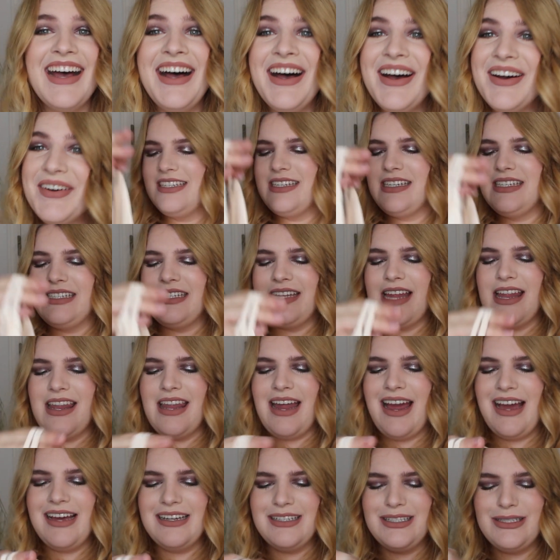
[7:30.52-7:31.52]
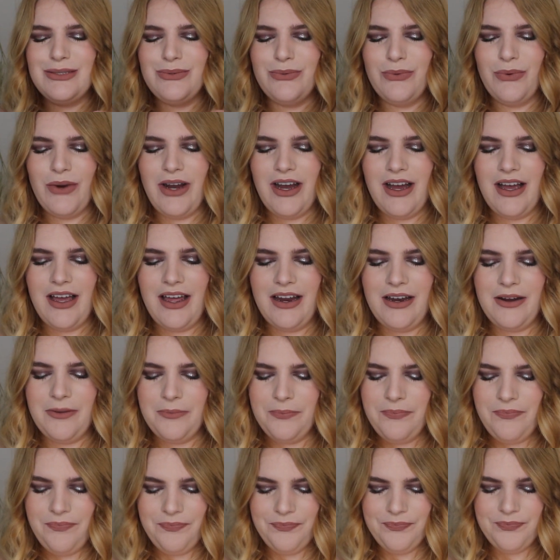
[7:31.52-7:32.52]
Um, this is the last
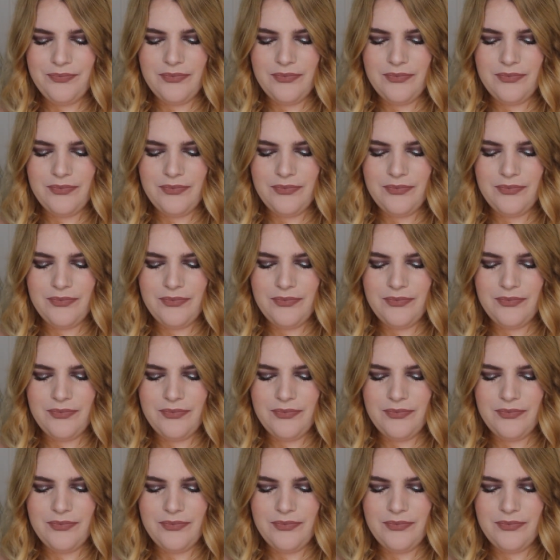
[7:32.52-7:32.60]
one.